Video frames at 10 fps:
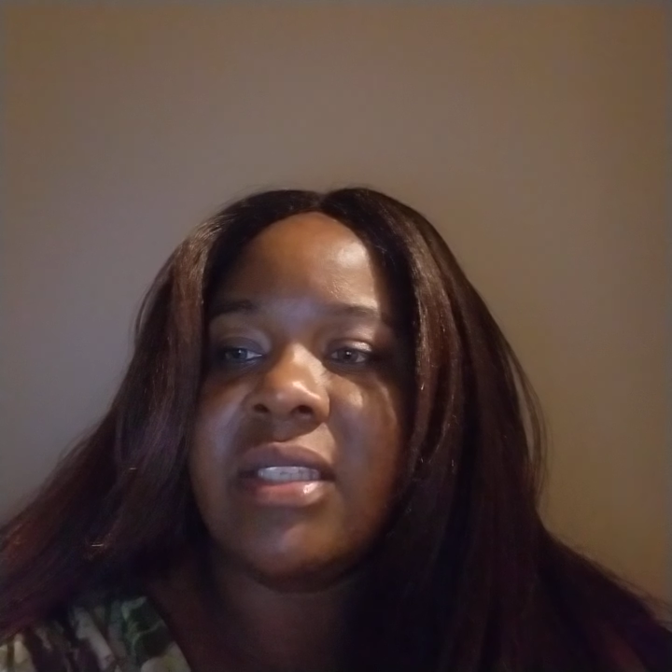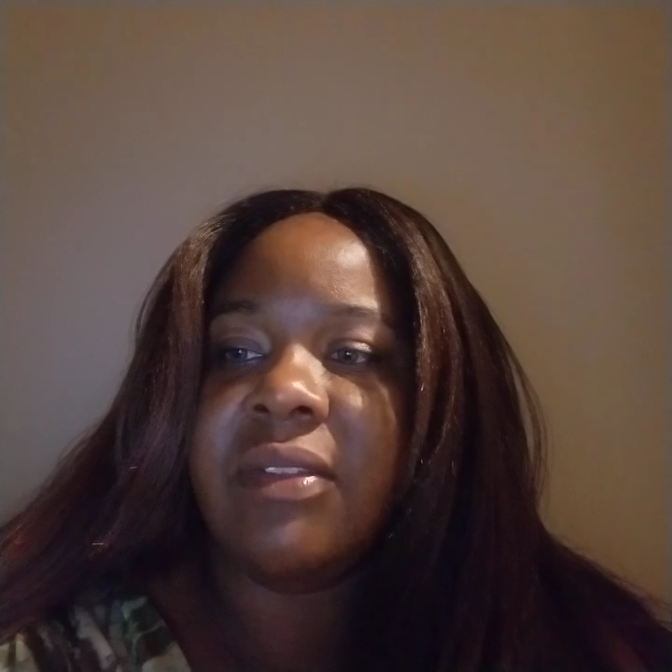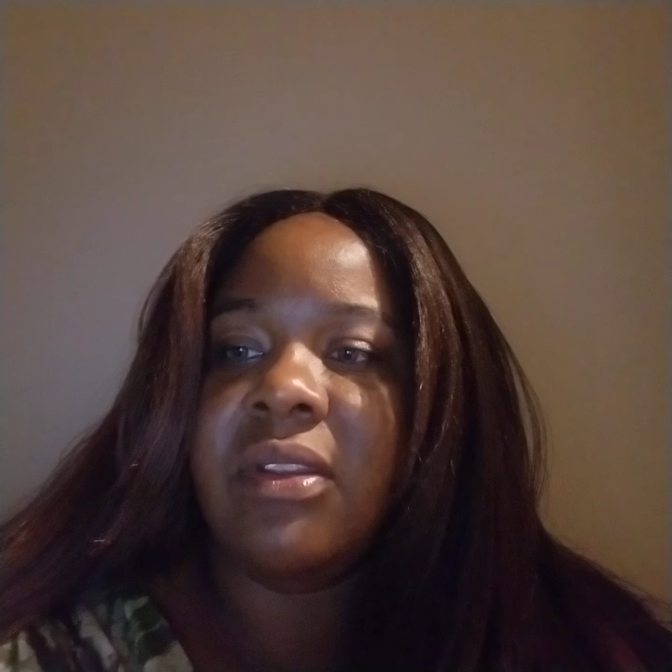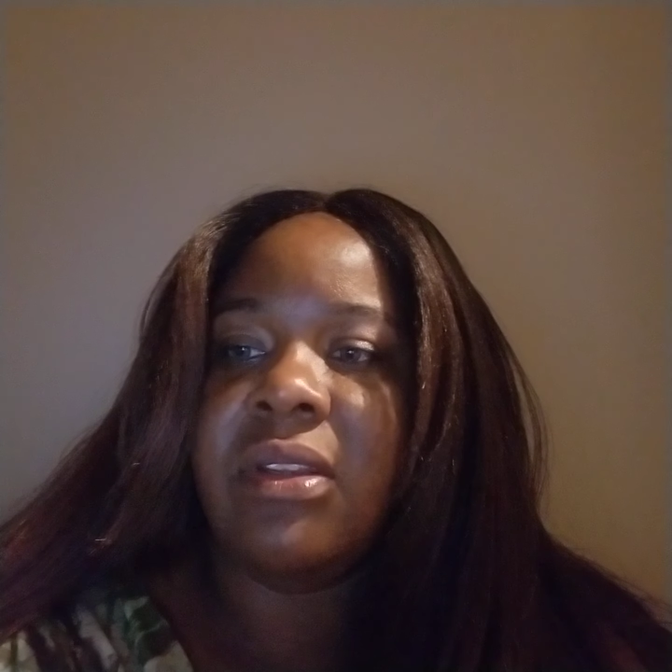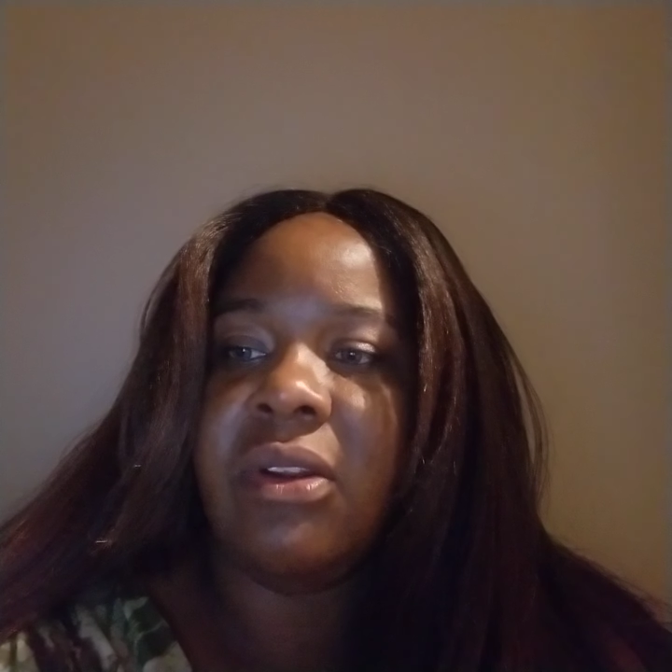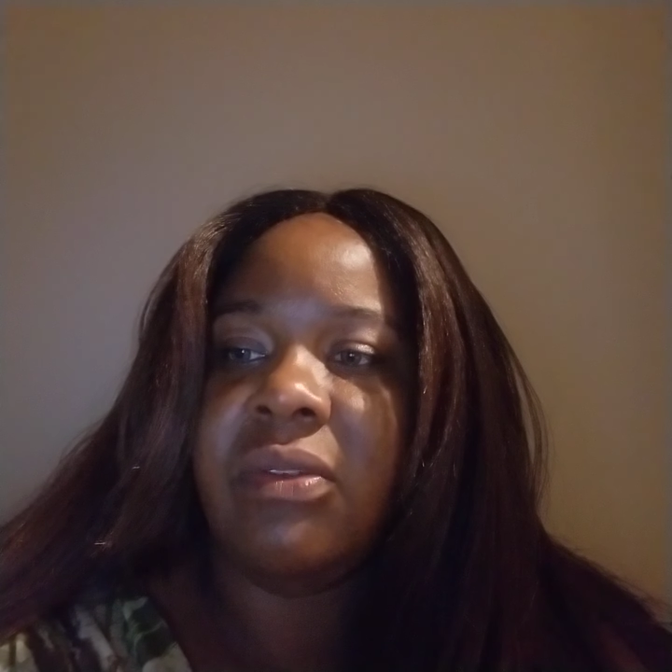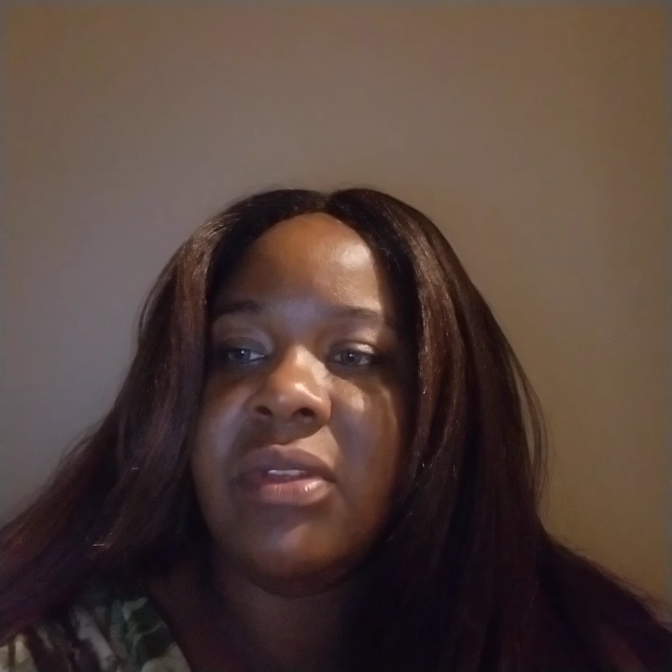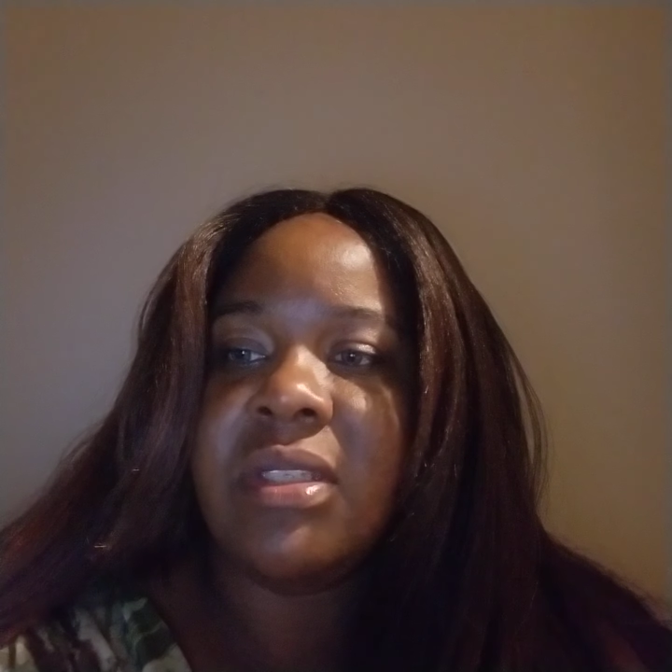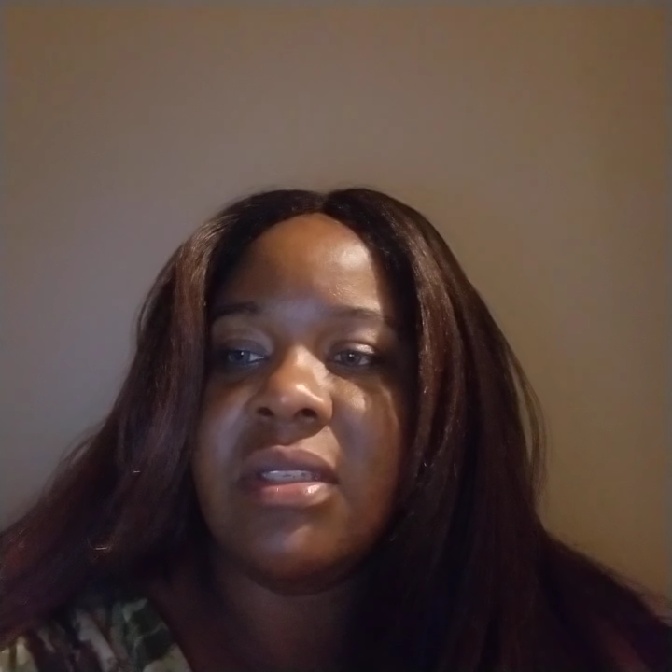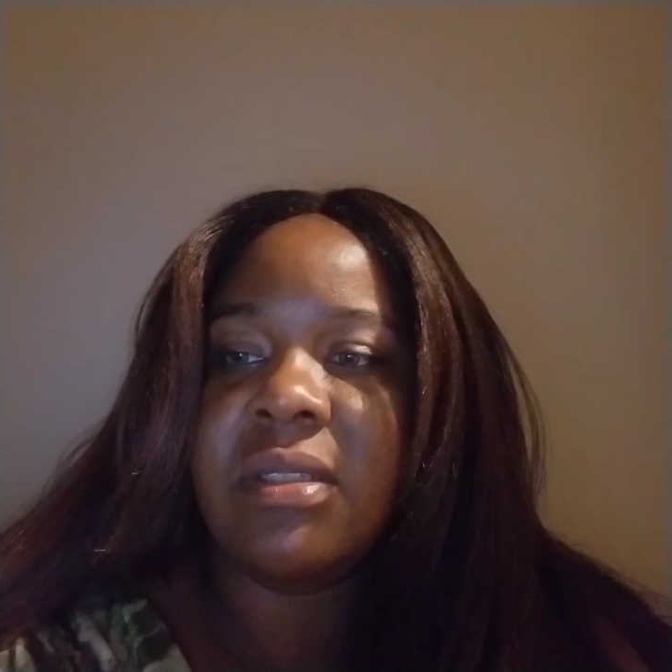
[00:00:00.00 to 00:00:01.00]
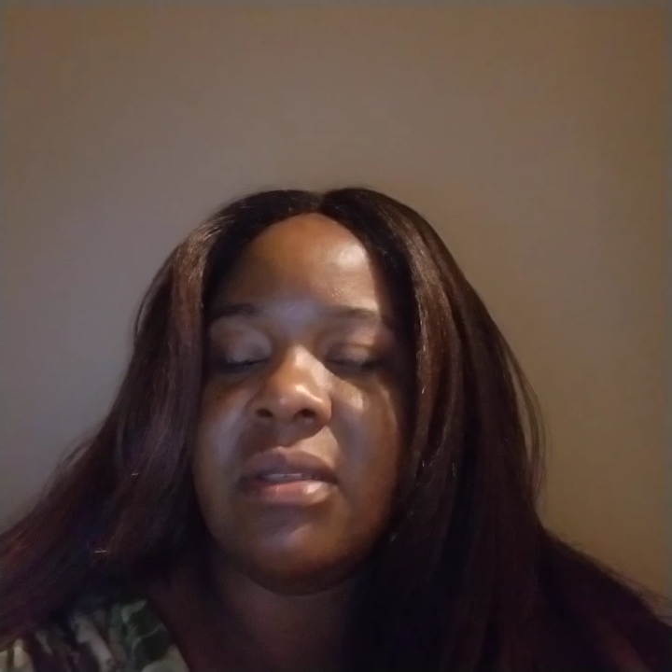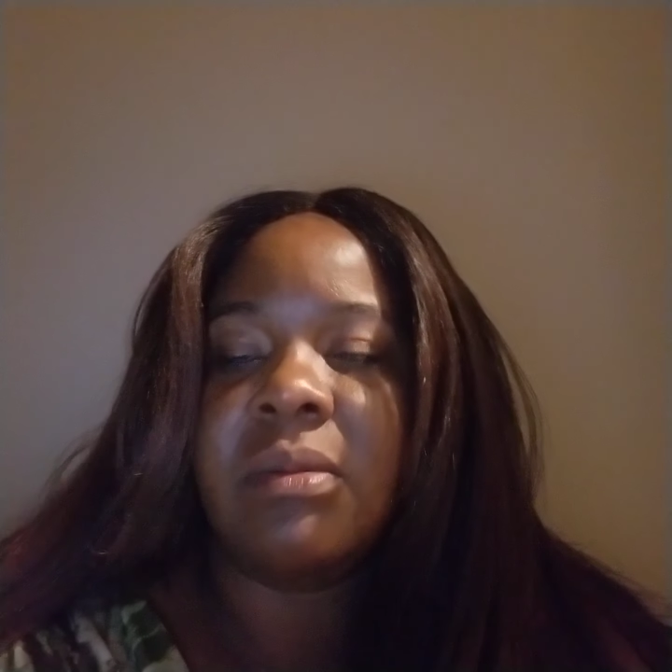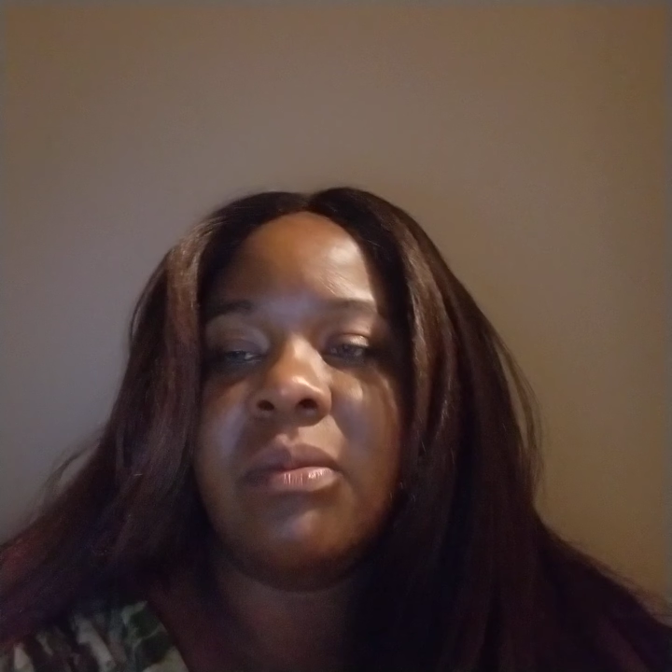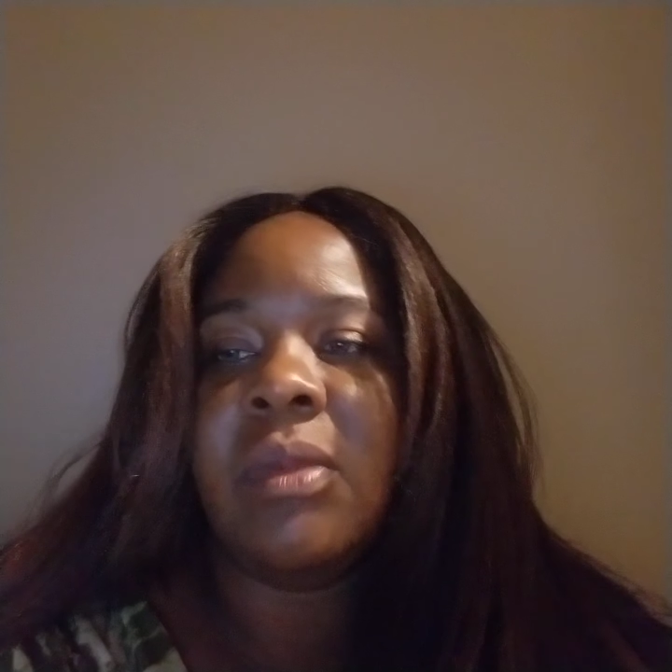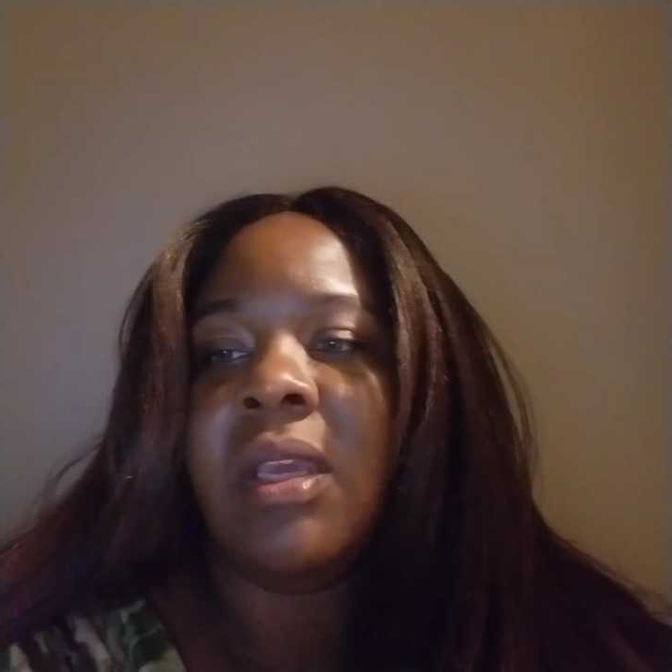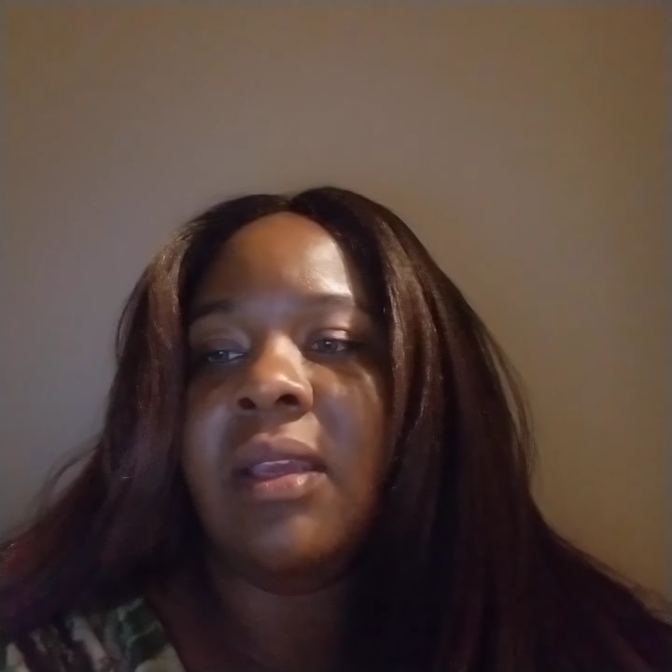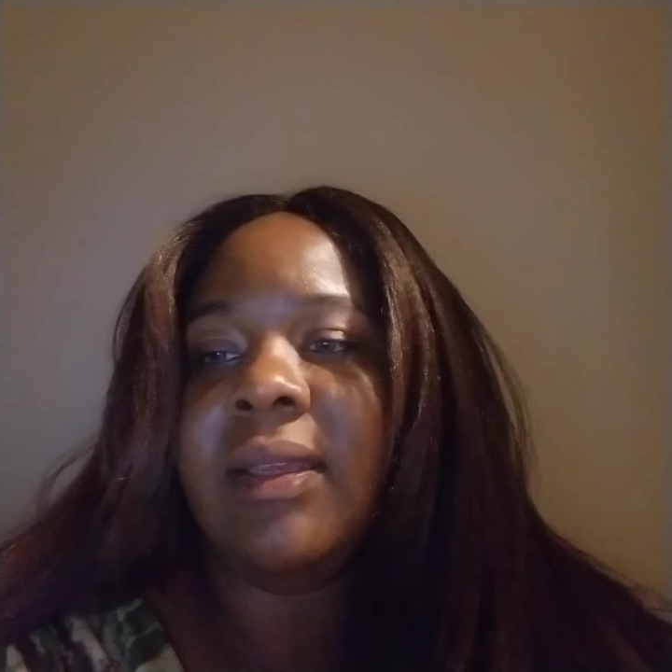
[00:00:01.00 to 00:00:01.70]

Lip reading: of the nervous system